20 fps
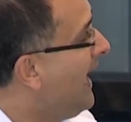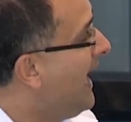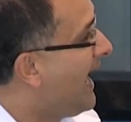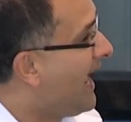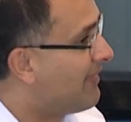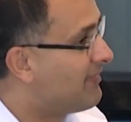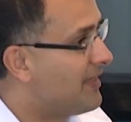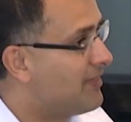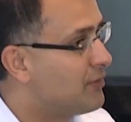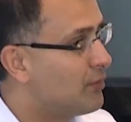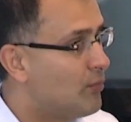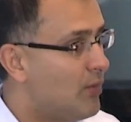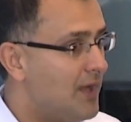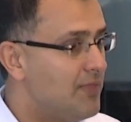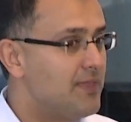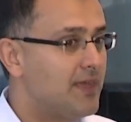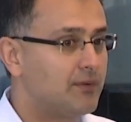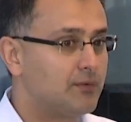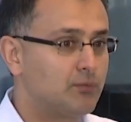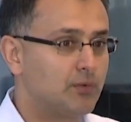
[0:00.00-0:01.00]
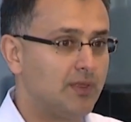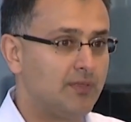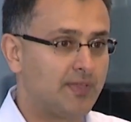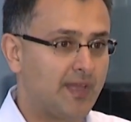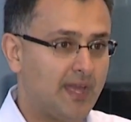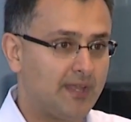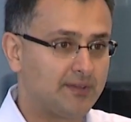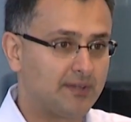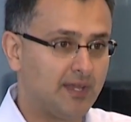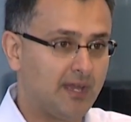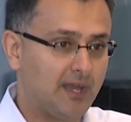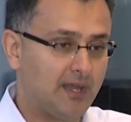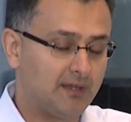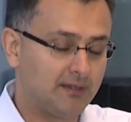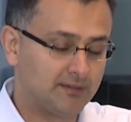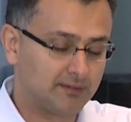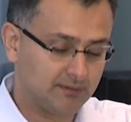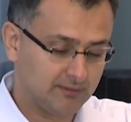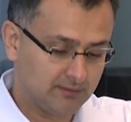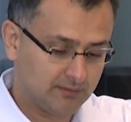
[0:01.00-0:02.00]
And then the one
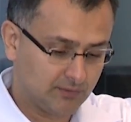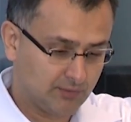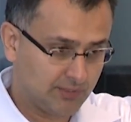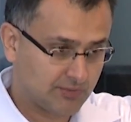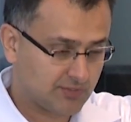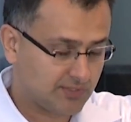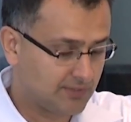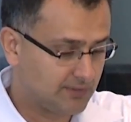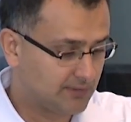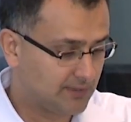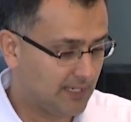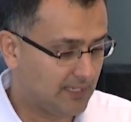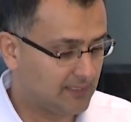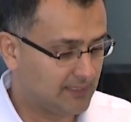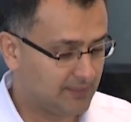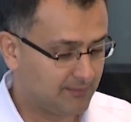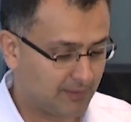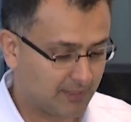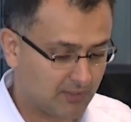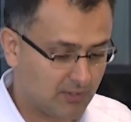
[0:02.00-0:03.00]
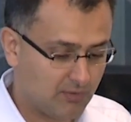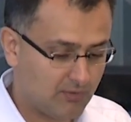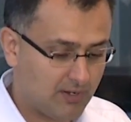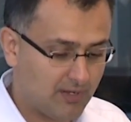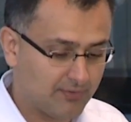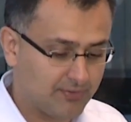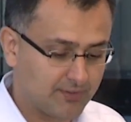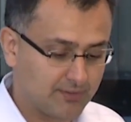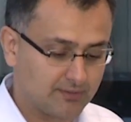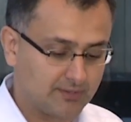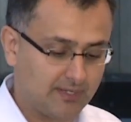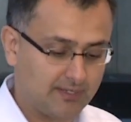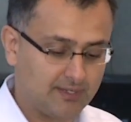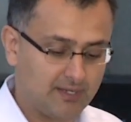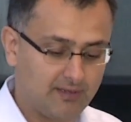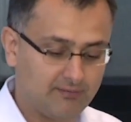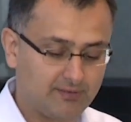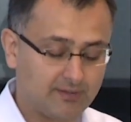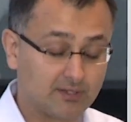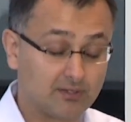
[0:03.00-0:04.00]
that Christian, Catalina, my co-author, and
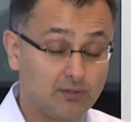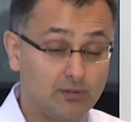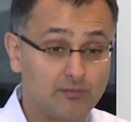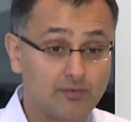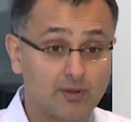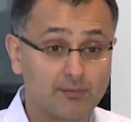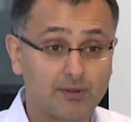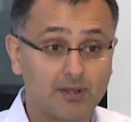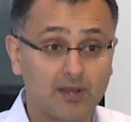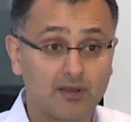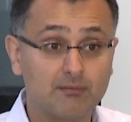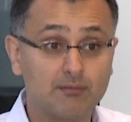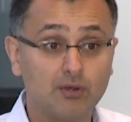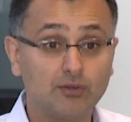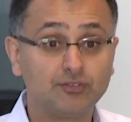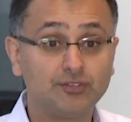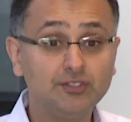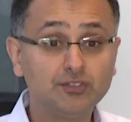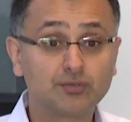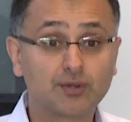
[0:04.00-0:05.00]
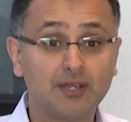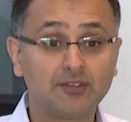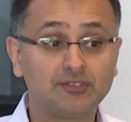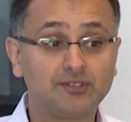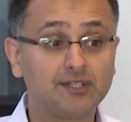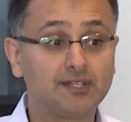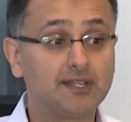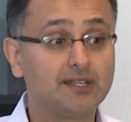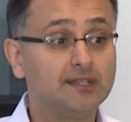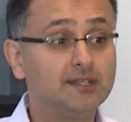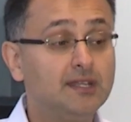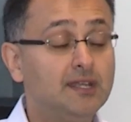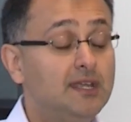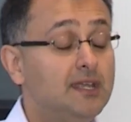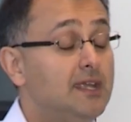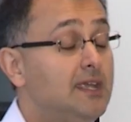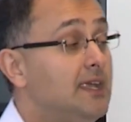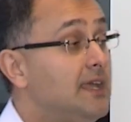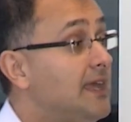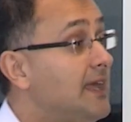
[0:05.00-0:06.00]
Avi Goldfarb and I are most interested in
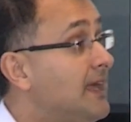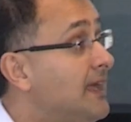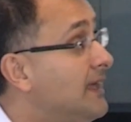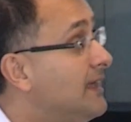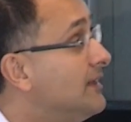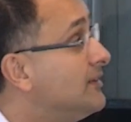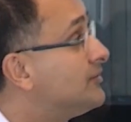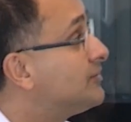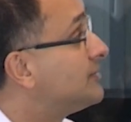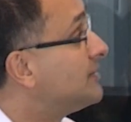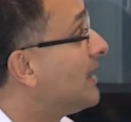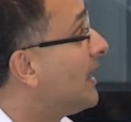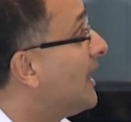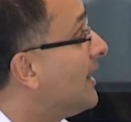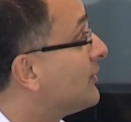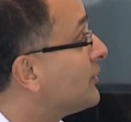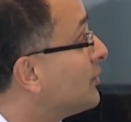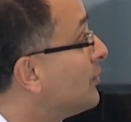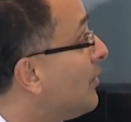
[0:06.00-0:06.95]
is to